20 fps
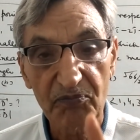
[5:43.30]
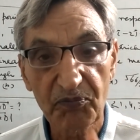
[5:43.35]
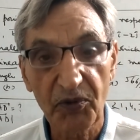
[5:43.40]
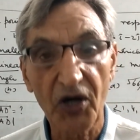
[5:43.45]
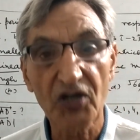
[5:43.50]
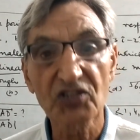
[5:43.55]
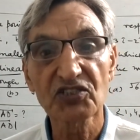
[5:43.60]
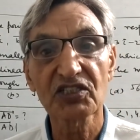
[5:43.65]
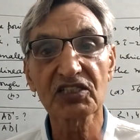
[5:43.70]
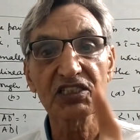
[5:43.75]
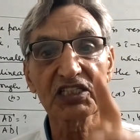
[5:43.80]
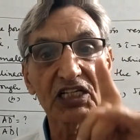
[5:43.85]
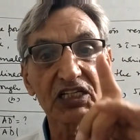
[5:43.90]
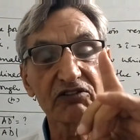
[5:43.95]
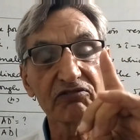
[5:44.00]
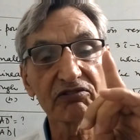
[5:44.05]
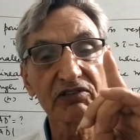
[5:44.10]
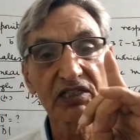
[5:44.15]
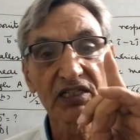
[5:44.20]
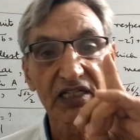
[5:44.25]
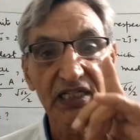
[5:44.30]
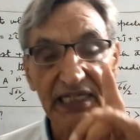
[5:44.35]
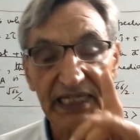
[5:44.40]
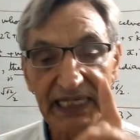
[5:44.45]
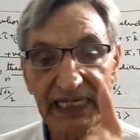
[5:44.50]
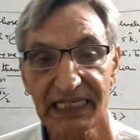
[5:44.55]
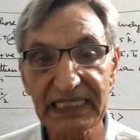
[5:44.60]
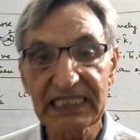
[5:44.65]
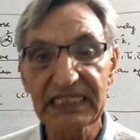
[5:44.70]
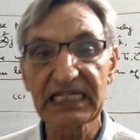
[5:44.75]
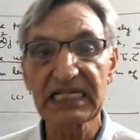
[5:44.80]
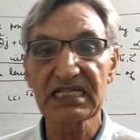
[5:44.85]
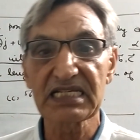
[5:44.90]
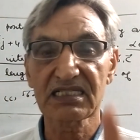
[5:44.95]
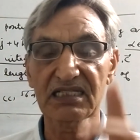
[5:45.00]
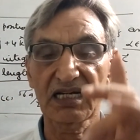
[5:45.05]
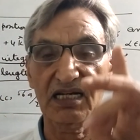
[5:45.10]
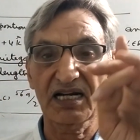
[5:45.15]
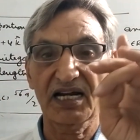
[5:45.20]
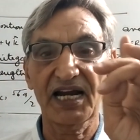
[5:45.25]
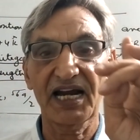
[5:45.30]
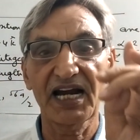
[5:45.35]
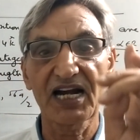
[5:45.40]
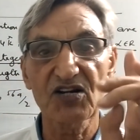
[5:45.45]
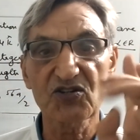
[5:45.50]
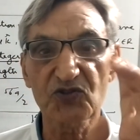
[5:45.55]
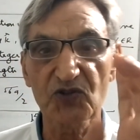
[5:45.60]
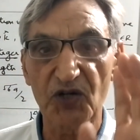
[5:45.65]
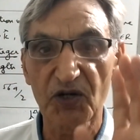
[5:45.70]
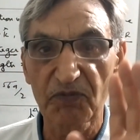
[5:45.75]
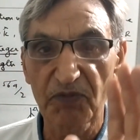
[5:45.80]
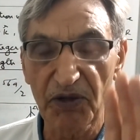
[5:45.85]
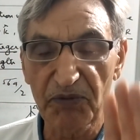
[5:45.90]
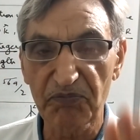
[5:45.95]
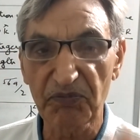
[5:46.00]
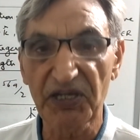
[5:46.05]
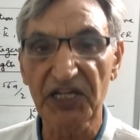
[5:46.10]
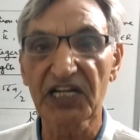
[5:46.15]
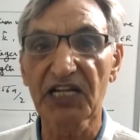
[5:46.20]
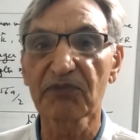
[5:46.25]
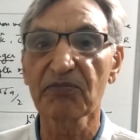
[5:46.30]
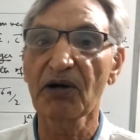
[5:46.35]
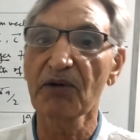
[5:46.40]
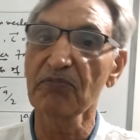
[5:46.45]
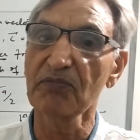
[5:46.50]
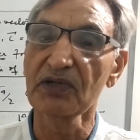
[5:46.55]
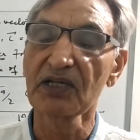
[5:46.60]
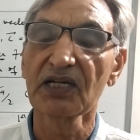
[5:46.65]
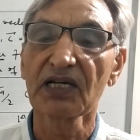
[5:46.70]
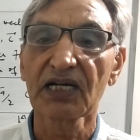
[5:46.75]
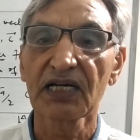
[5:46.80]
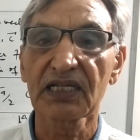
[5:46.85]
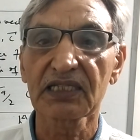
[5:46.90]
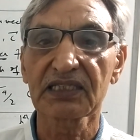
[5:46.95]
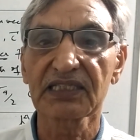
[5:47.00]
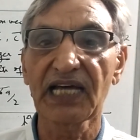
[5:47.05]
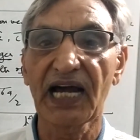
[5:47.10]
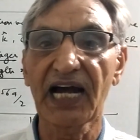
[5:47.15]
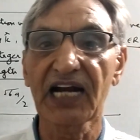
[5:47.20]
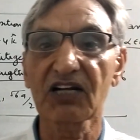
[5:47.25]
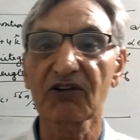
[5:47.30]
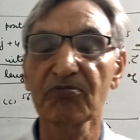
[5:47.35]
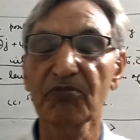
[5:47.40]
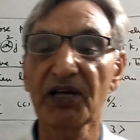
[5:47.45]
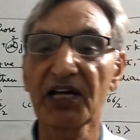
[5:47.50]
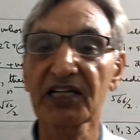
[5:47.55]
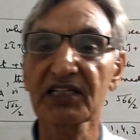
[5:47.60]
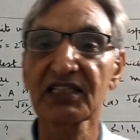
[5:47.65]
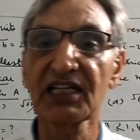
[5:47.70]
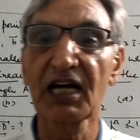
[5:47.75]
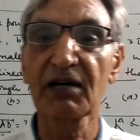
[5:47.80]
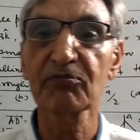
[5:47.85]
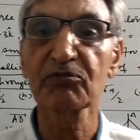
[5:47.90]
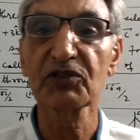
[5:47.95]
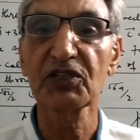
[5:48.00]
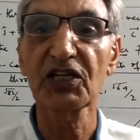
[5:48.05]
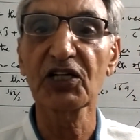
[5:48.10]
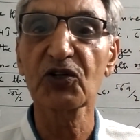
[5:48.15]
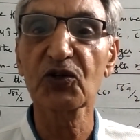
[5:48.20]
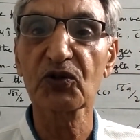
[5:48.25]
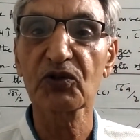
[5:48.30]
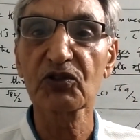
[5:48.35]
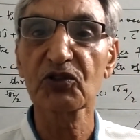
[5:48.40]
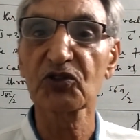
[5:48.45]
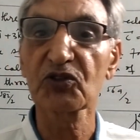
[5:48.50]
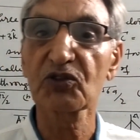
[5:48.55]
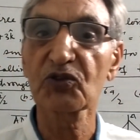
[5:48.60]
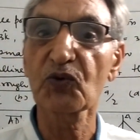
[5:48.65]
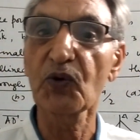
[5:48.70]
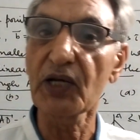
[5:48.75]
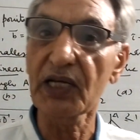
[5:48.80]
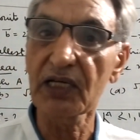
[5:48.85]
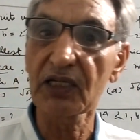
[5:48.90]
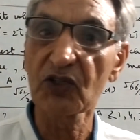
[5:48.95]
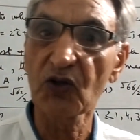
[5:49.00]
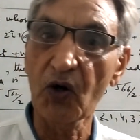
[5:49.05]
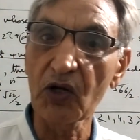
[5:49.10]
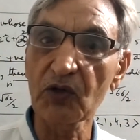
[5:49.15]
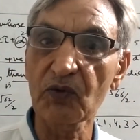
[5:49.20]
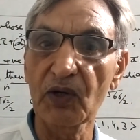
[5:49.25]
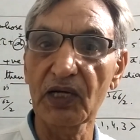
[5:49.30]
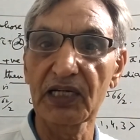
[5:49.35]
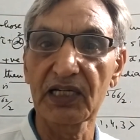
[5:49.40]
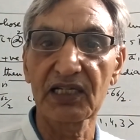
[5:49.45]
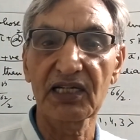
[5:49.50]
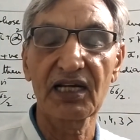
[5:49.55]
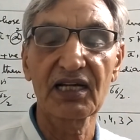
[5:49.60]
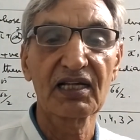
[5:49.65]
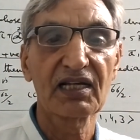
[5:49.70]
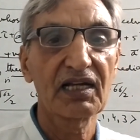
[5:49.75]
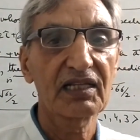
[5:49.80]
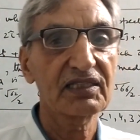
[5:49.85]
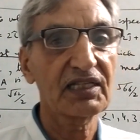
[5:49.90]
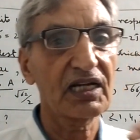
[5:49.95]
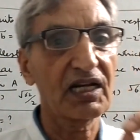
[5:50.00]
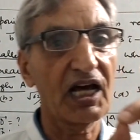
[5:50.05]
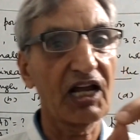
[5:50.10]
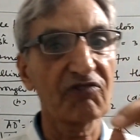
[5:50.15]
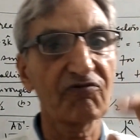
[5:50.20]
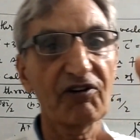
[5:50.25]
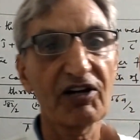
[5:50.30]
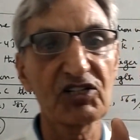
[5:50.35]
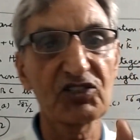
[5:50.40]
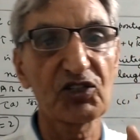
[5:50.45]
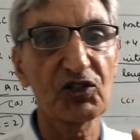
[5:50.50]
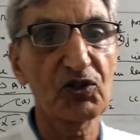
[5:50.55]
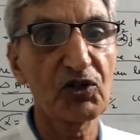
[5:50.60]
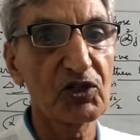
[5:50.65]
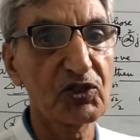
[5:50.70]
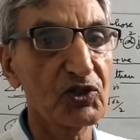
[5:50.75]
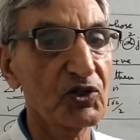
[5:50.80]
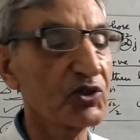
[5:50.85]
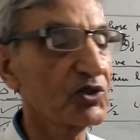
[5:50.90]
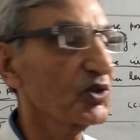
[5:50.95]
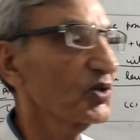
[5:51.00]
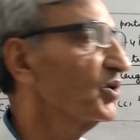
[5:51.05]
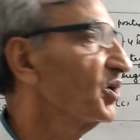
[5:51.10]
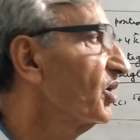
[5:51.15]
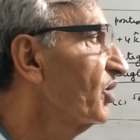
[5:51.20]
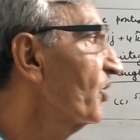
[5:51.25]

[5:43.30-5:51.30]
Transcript: positive integer and should be minimum. That make them the non-collinear. That alpha is equal to 2.